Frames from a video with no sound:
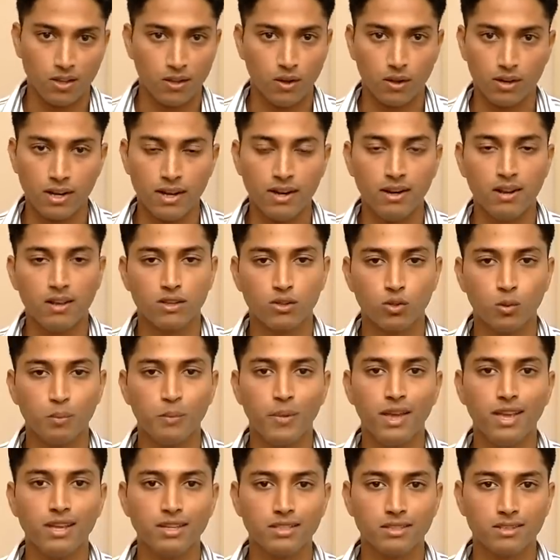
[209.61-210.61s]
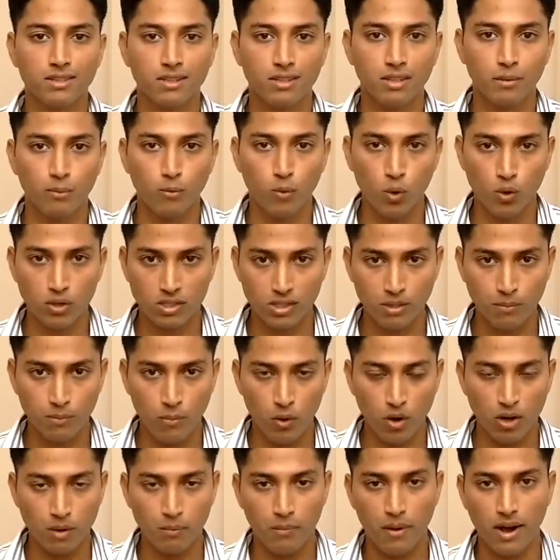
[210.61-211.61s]
Alright? So mains, the most
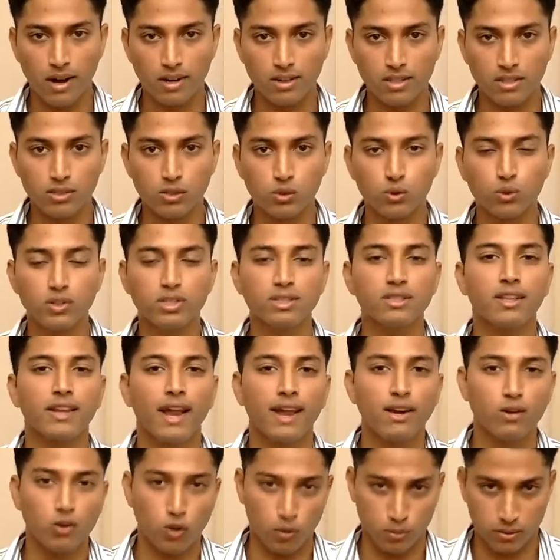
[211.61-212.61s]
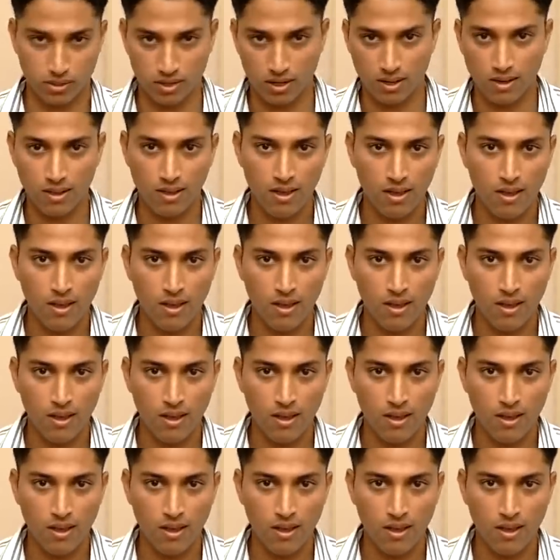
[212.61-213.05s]
important part is choosing the right optional.